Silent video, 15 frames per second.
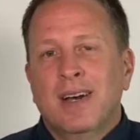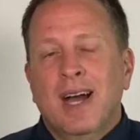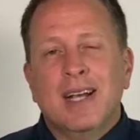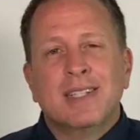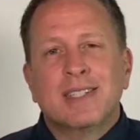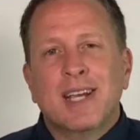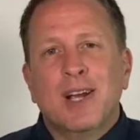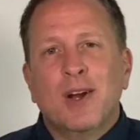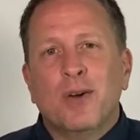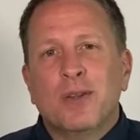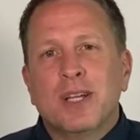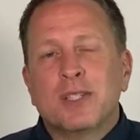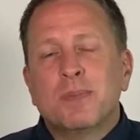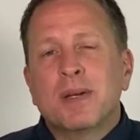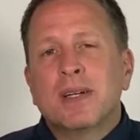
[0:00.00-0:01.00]
I say all
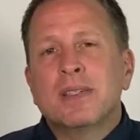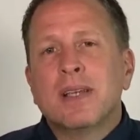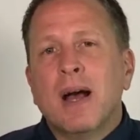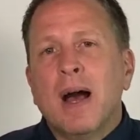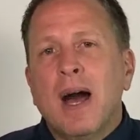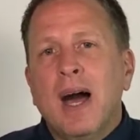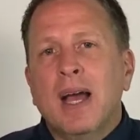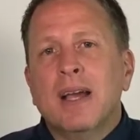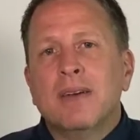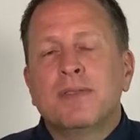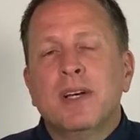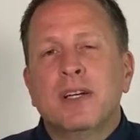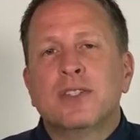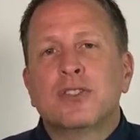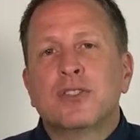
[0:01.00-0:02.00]
this because I have
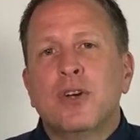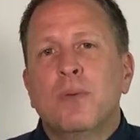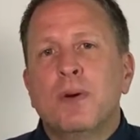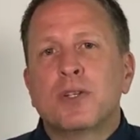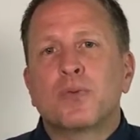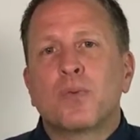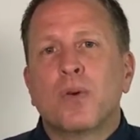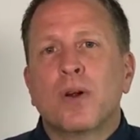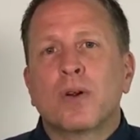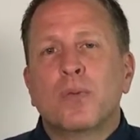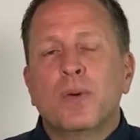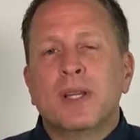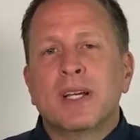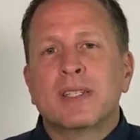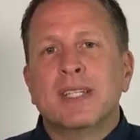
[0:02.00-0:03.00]
done so much work
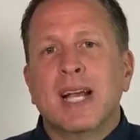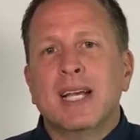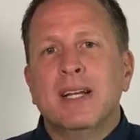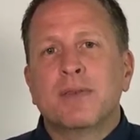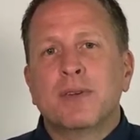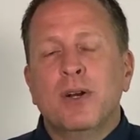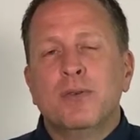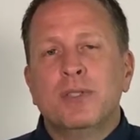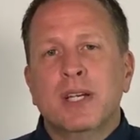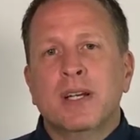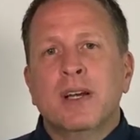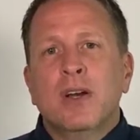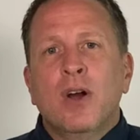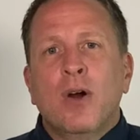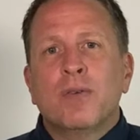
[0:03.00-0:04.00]
with executive
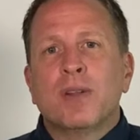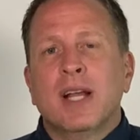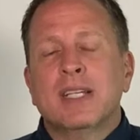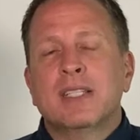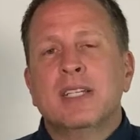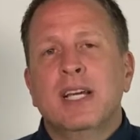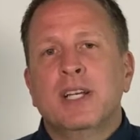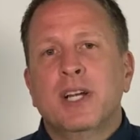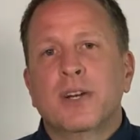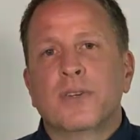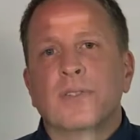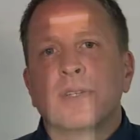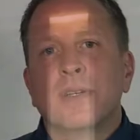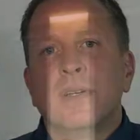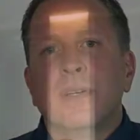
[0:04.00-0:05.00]
coaching over the last 10
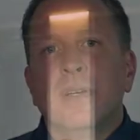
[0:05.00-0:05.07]
years.